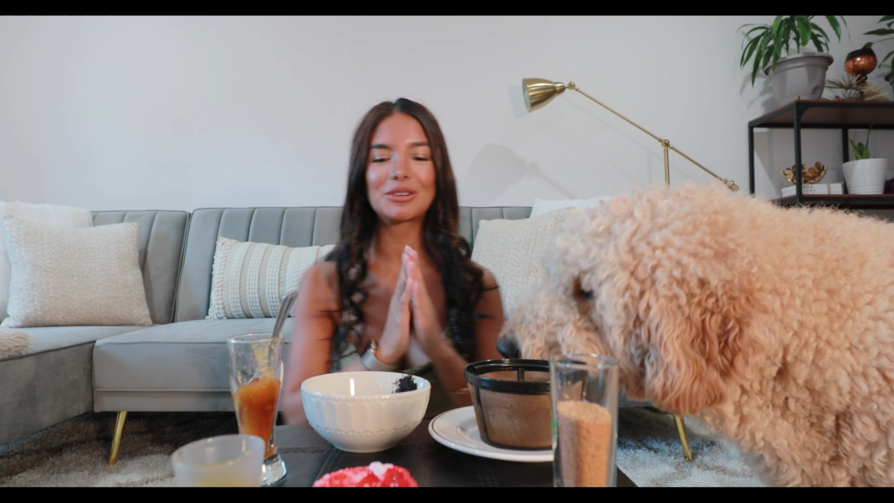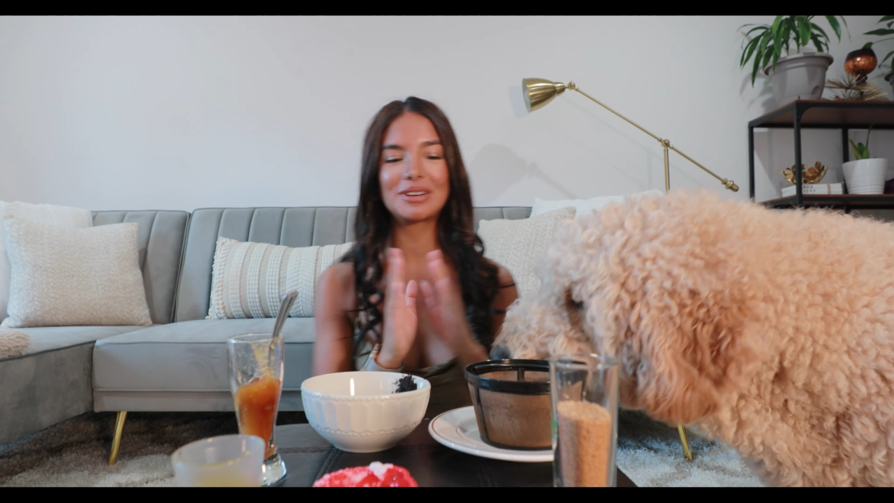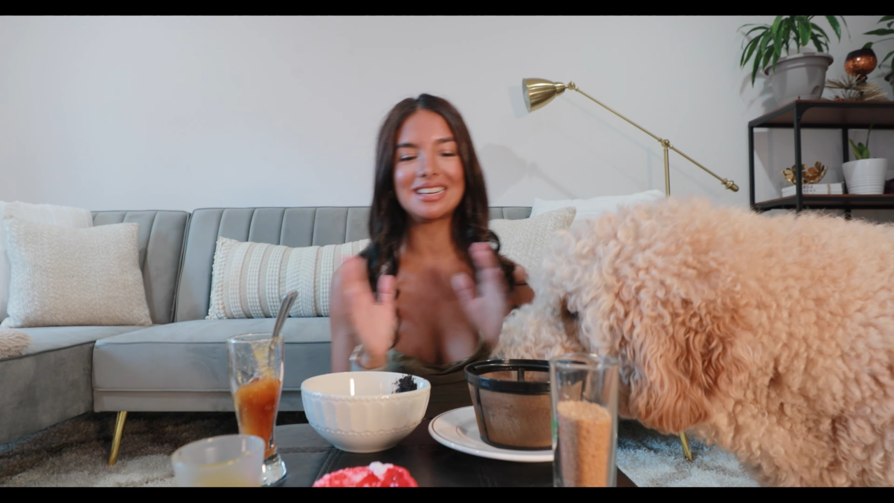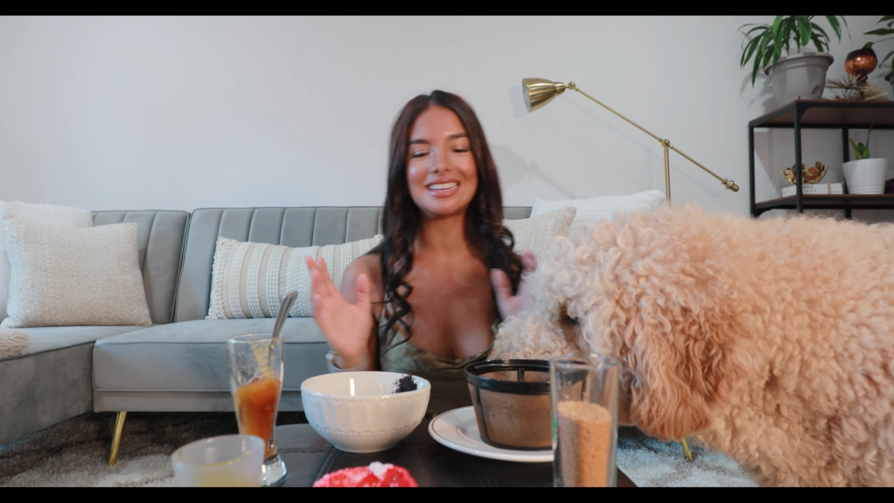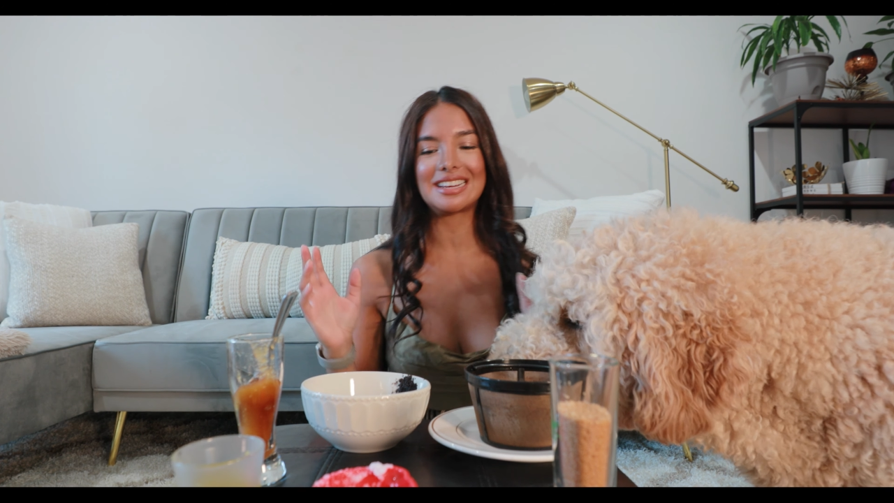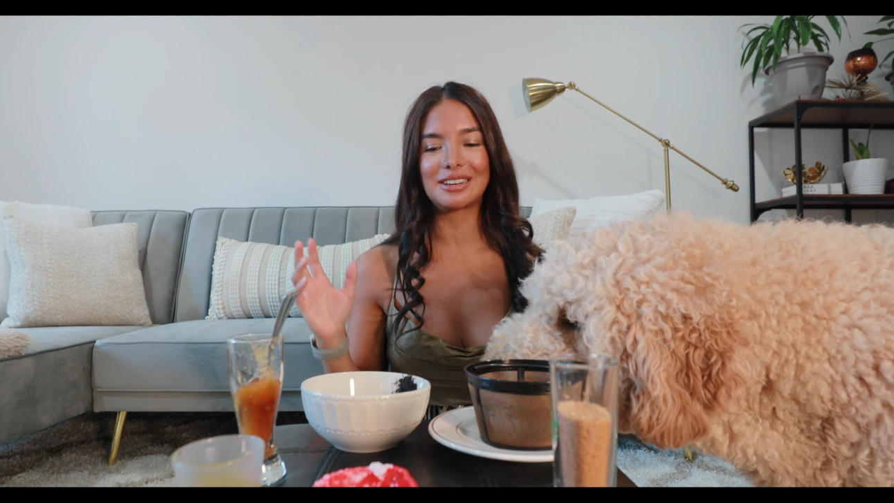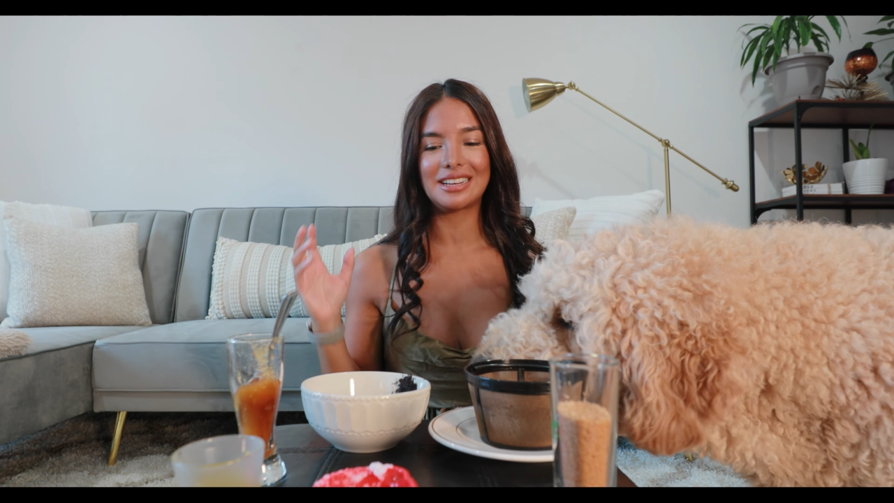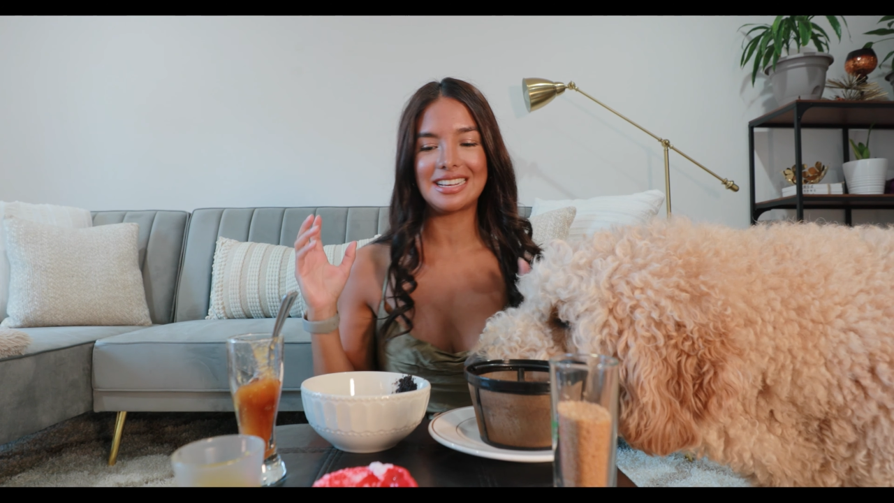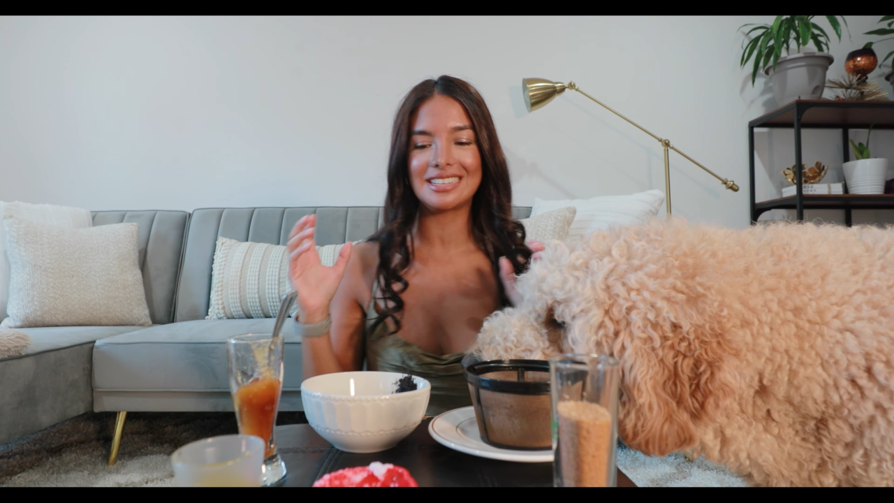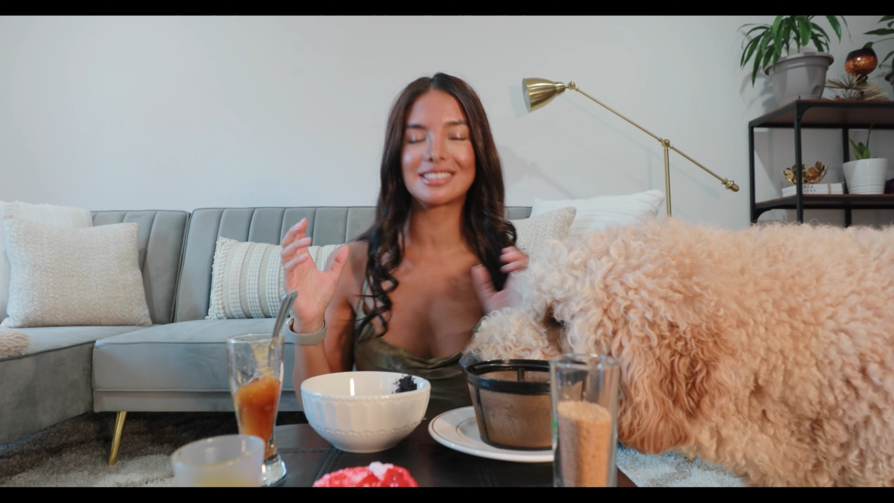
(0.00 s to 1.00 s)
ingredient here
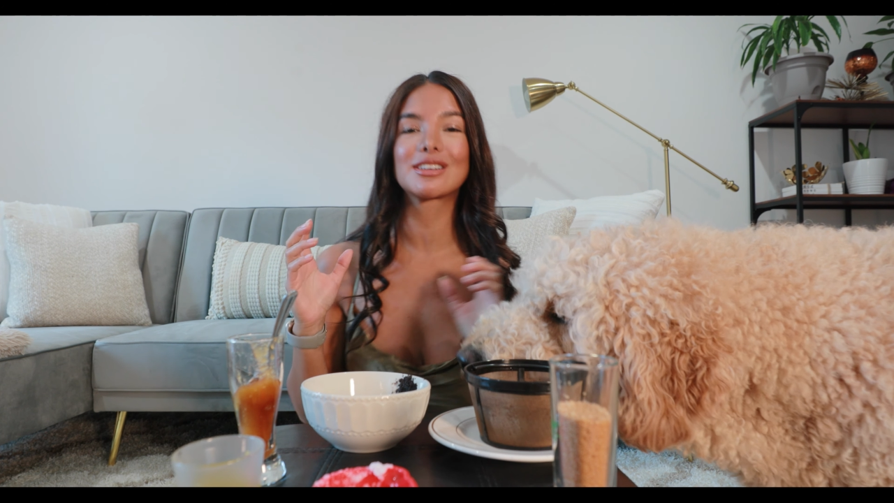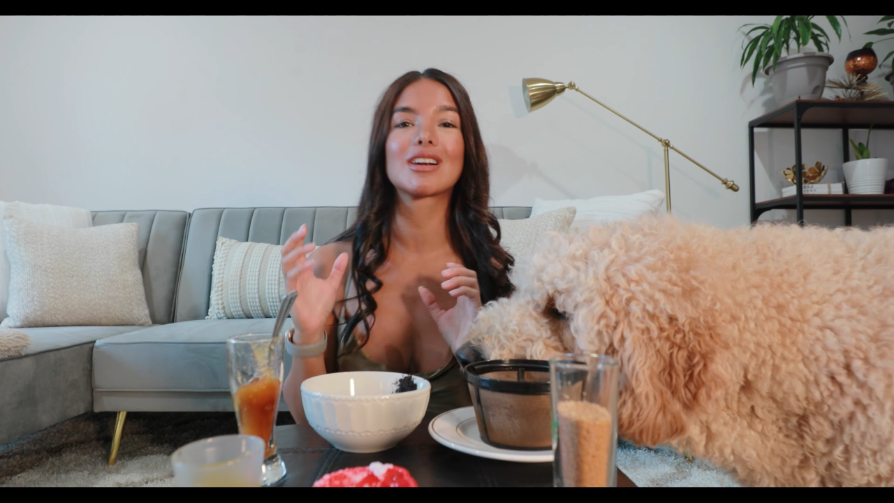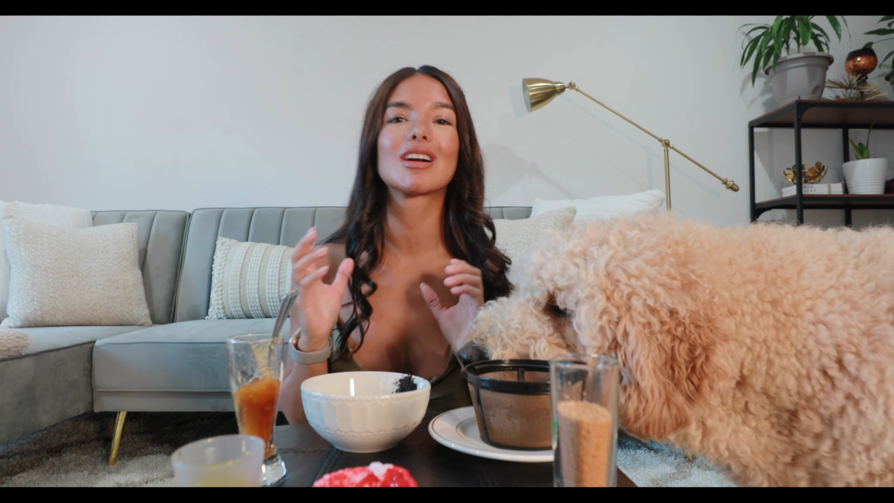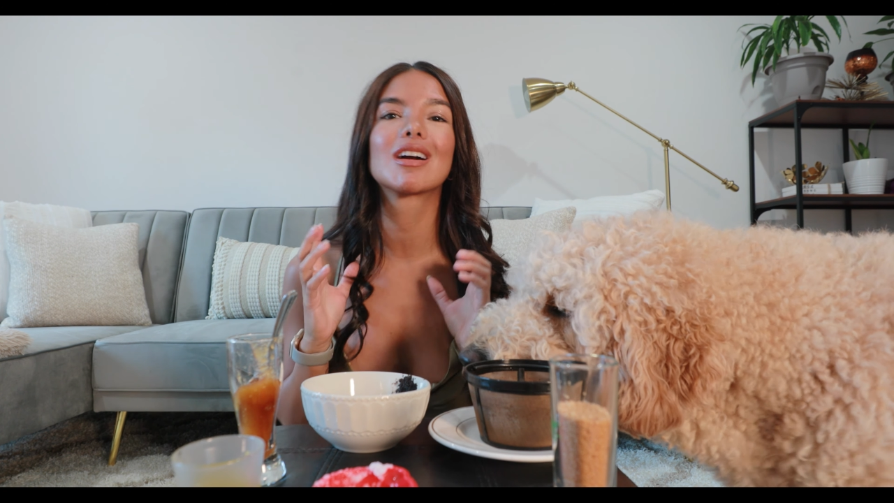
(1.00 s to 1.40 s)
is